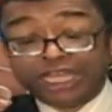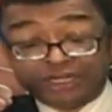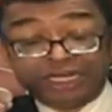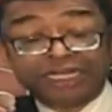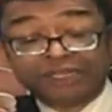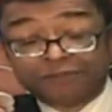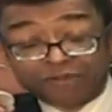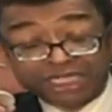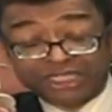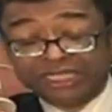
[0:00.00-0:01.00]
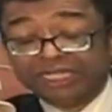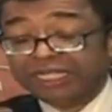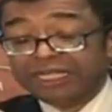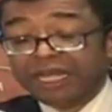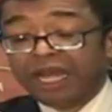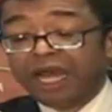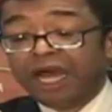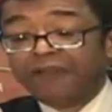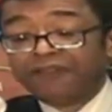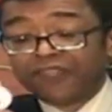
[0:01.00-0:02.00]
enter a depression,
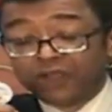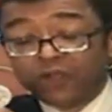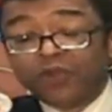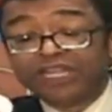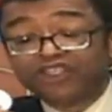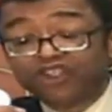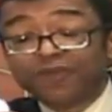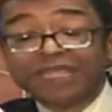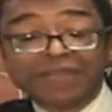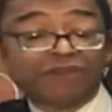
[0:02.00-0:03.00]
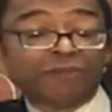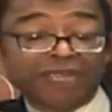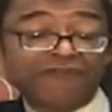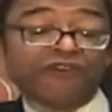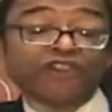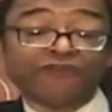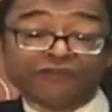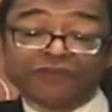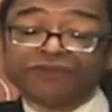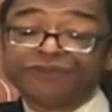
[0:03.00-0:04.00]
the only way that you're going to be able to pay for your
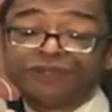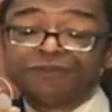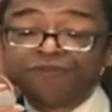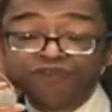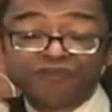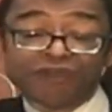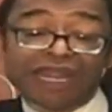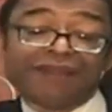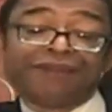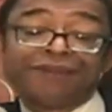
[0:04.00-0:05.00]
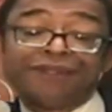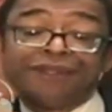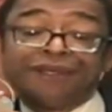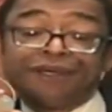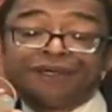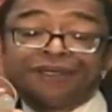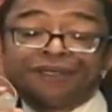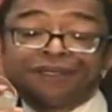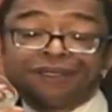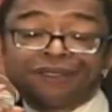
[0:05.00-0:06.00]
food, or move around,
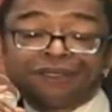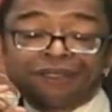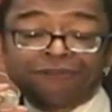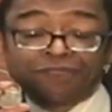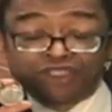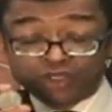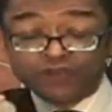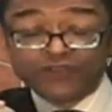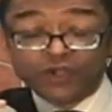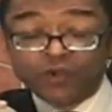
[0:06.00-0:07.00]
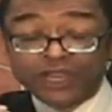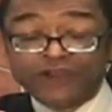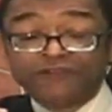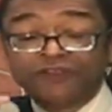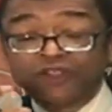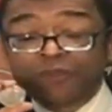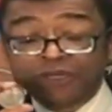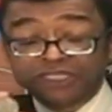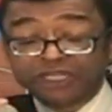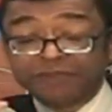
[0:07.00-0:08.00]
or preserve your wealth or your
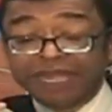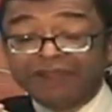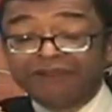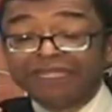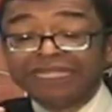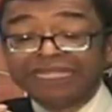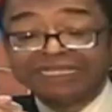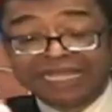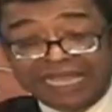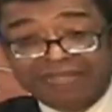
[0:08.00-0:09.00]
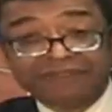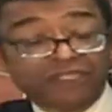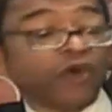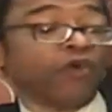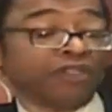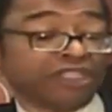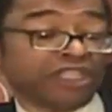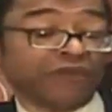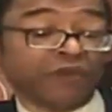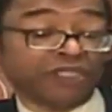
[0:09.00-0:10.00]
purchasing power is to have this gold and
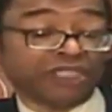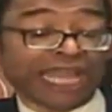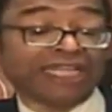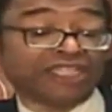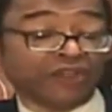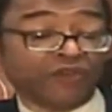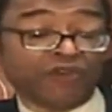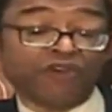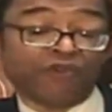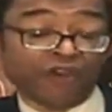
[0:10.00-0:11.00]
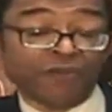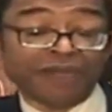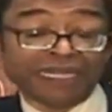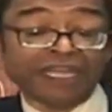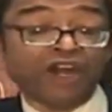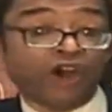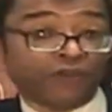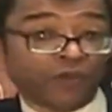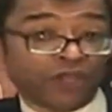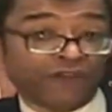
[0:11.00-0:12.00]
silver, which is actually the real money,
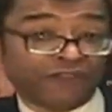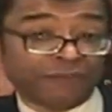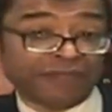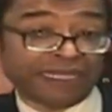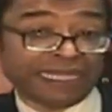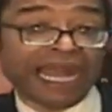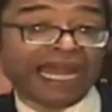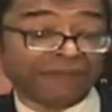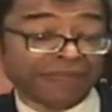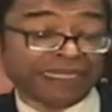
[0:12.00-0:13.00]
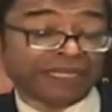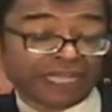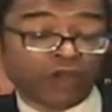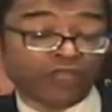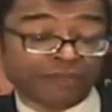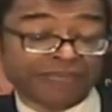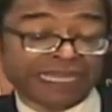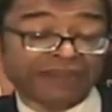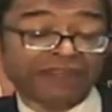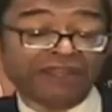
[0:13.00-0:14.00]
or the wealth that God made, or Elohim
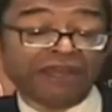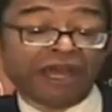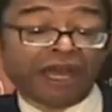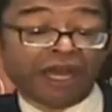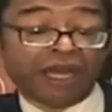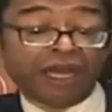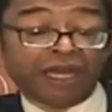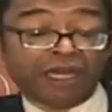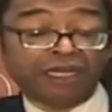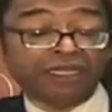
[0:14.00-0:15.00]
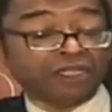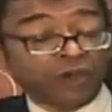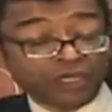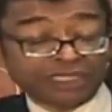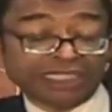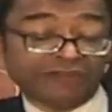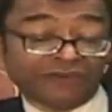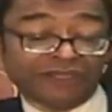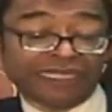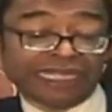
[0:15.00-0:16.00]
made, gold and
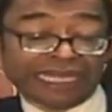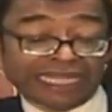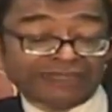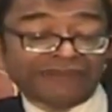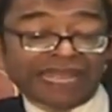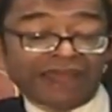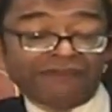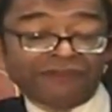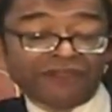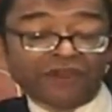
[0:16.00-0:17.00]
silver. And as of now,